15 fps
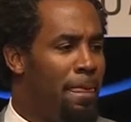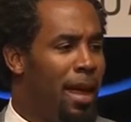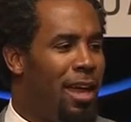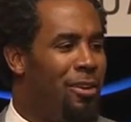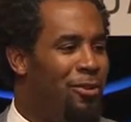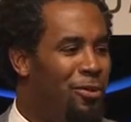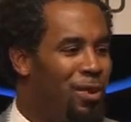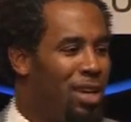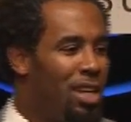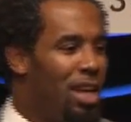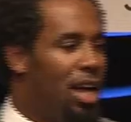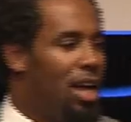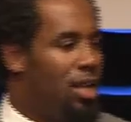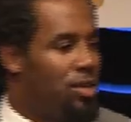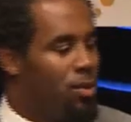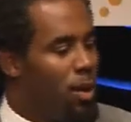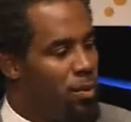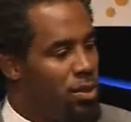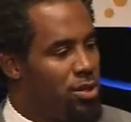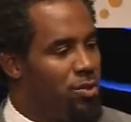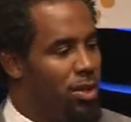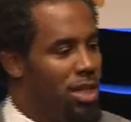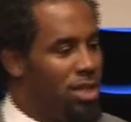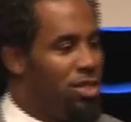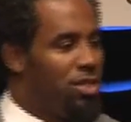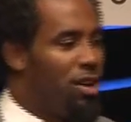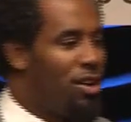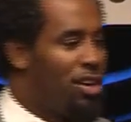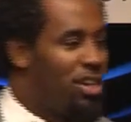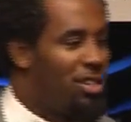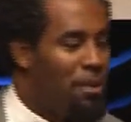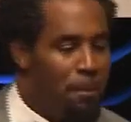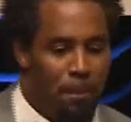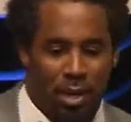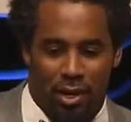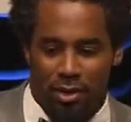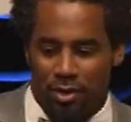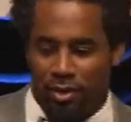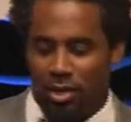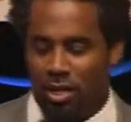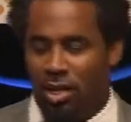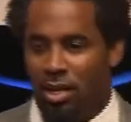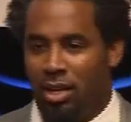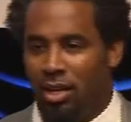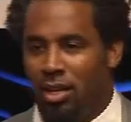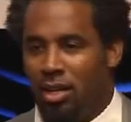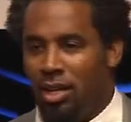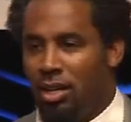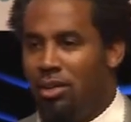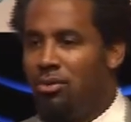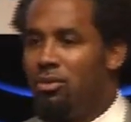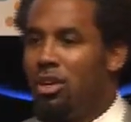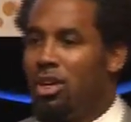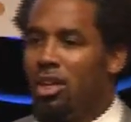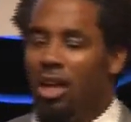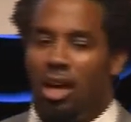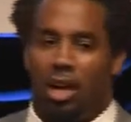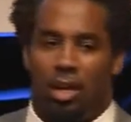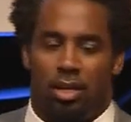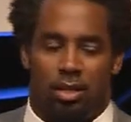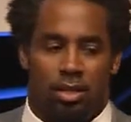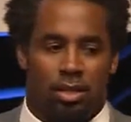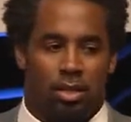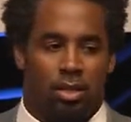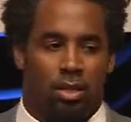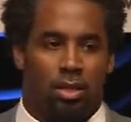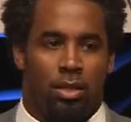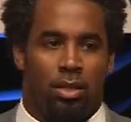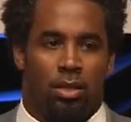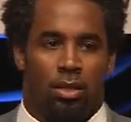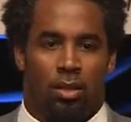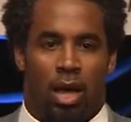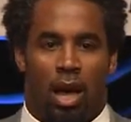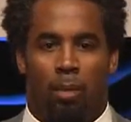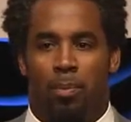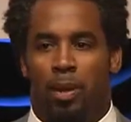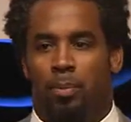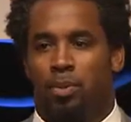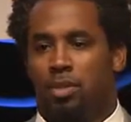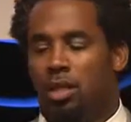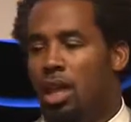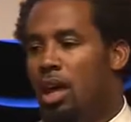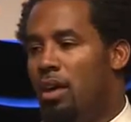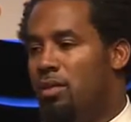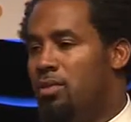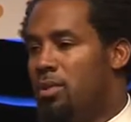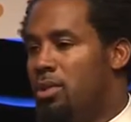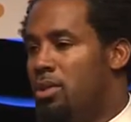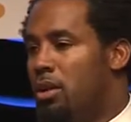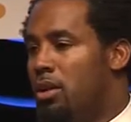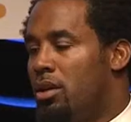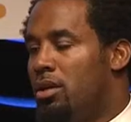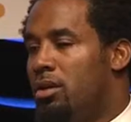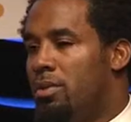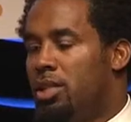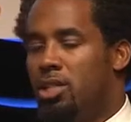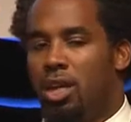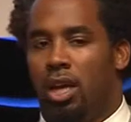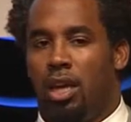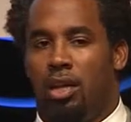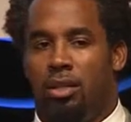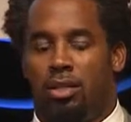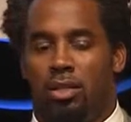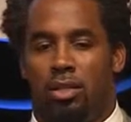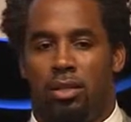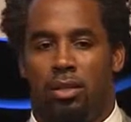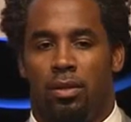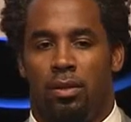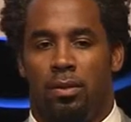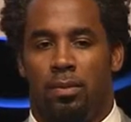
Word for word: I didn't realize what was really starting to build. didn't realize how people's lives were starting to be changed.